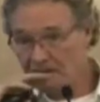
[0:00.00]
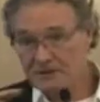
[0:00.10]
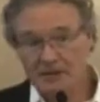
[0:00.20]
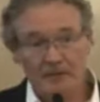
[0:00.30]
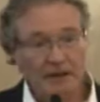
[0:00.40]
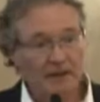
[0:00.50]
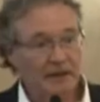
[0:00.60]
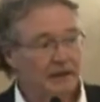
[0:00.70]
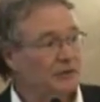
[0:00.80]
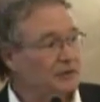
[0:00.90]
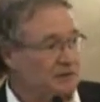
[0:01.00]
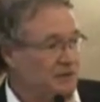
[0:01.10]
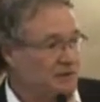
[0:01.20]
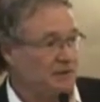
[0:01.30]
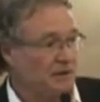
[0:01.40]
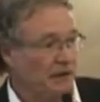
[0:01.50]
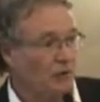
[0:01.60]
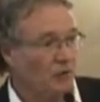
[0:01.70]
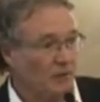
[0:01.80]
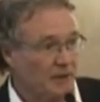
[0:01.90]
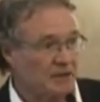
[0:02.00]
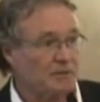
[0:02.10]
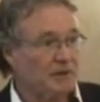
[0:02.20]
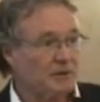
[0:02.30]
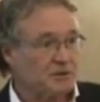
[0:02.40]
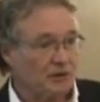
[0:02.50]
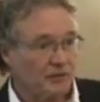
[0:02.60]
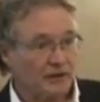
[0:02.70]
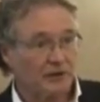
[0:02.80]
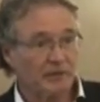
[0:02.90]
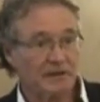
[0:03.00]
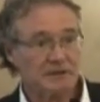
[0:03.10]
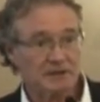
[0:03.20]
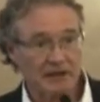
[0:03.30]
some irritants that they normally experience on a regular basis,